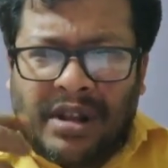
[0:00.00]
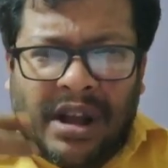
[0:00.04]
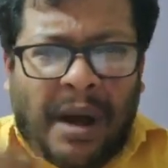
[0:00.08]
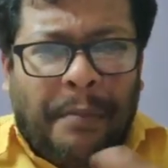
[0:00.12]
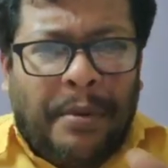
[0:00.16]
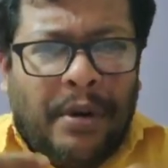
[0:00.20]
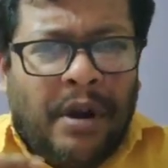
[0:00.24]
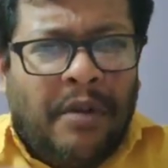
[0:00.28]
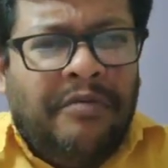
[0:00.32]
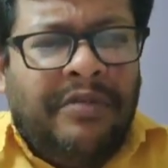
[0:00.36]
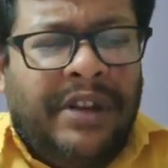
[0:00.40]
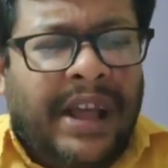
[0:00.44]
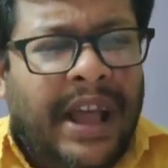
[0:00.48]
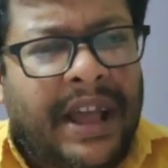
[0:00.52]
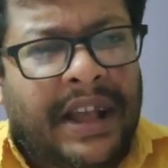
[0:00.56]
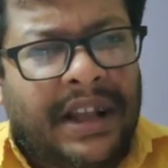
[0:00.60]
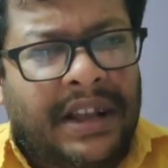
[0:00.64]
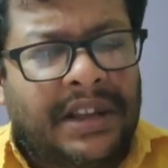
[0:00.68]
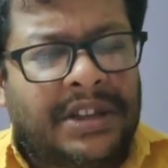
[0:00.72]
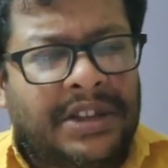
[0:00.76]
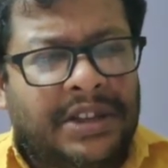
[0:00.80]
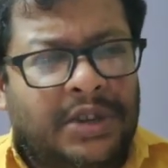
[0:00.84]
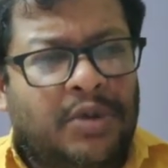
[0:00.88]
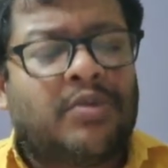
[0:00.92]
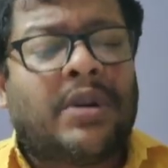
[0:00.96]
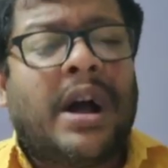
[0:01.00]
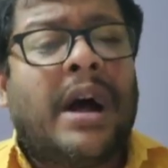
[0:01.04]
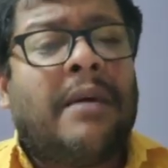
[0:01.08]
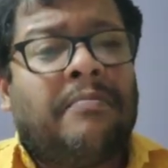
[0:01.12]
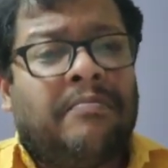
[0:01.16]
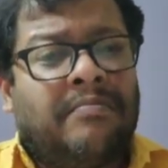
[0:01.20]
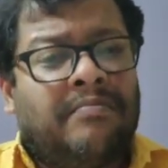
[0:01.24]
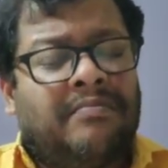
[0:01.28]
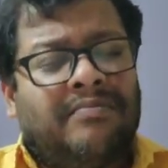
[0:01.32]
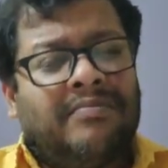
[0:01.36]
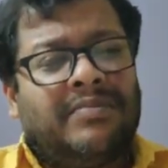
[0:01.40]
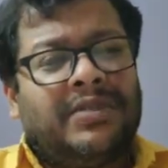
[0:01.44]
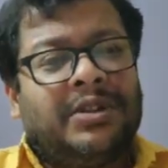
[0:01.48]
couple of days to
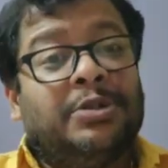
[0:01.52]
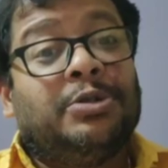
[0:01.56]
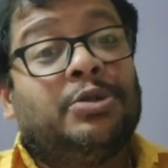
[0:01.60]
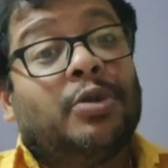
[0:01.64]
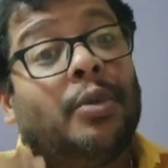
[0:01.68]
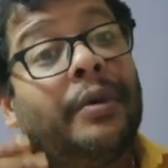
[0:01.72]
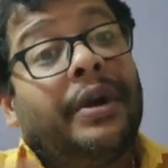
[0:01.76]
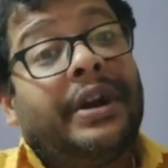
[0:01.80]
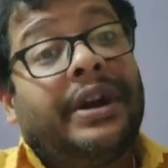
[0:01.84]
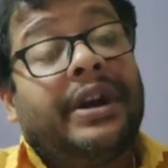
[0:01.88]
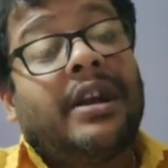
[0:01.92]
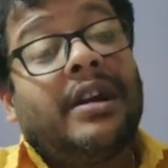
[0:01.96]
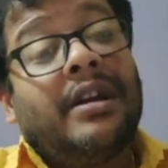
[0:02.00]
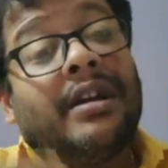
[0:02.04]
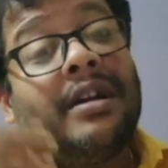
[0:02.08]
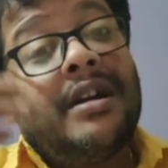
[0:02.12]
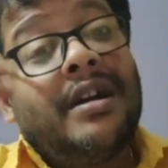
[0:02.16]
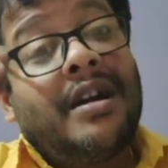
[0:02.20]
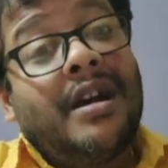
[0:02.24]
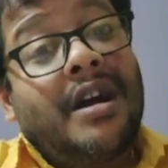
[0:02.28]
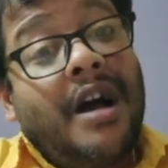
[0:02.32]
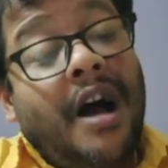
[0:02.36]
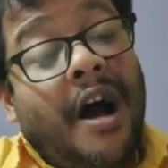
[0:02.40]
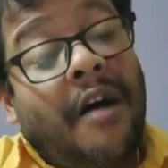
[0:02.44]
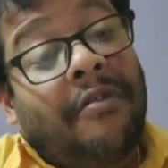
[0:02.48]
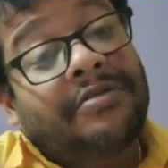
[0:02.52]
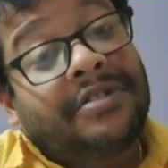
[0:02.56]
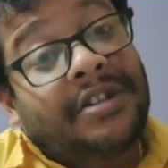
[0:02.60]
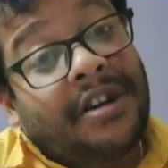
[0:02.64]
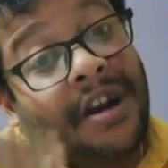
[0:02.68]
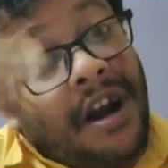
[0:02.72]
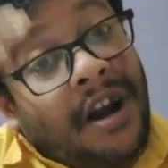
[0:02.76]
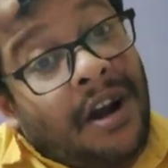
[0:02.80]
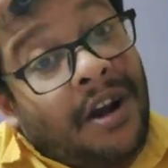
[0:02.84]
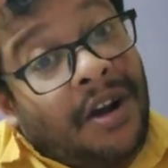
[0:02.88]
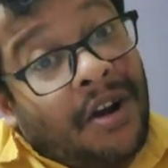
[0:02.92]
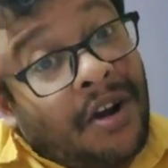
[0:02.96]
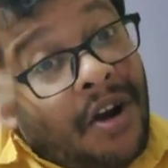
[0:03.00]
come. You do it
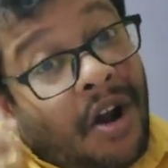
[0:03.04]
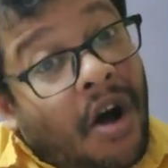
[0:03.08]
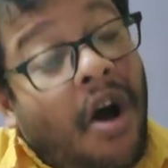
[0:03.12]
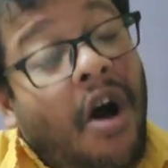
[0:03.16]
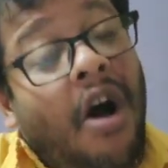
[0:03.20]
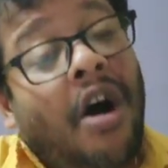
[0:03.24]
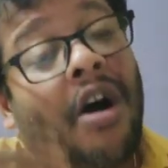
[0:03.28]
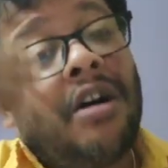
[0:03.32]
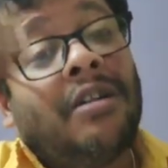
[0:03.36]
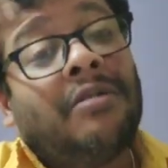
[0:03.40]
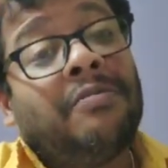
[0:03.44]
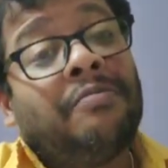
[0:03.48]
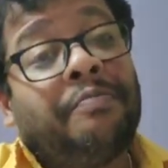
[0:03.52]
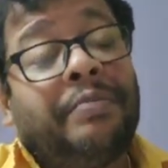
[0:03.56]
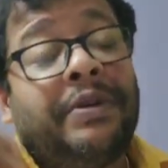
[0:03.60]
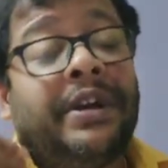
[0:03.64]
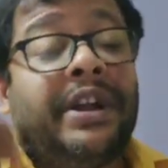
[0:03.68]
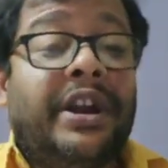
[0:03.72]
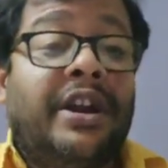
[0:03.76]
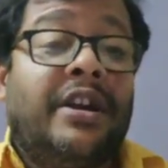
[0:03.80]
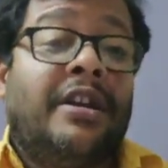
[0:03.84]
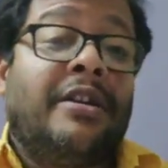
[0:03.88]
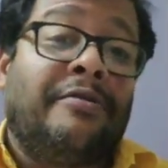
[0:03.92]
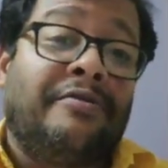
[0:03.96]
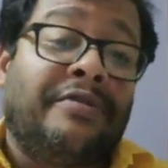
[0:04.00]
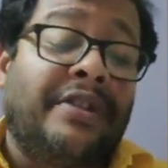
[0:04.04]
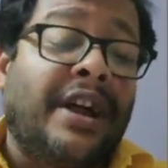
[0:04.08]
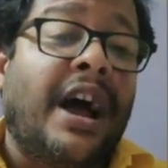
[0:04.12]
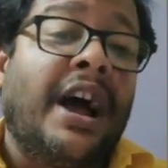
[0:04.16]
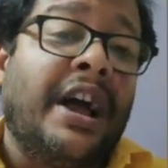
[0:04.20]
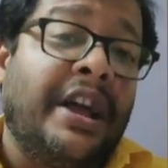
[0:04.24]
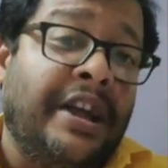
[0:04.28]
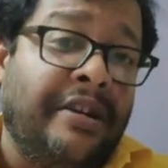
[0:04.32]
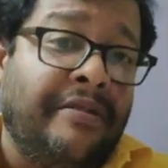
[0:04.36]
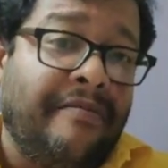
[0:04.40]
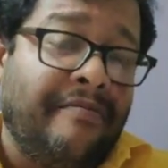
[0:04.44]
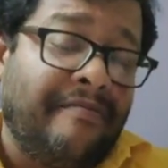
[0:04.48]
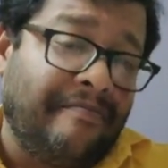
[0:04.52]
after a long period of
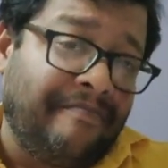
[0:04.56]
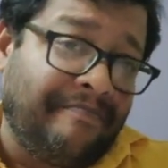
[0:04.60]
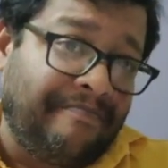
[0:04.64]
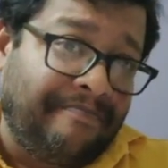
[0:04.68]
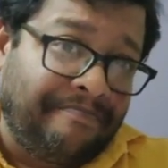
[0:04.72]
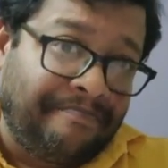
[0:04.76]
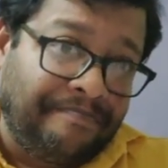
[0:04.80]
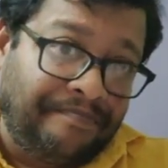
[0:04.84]
time.